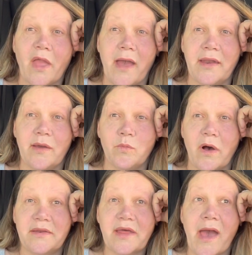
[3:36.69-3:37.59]
And in
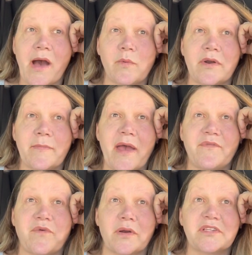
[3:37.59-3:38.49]
one day, I would have
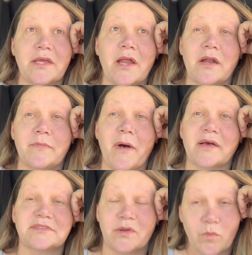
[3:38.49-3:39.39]
made 1400
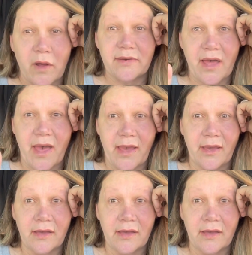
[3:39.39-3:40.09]
bucks in one day.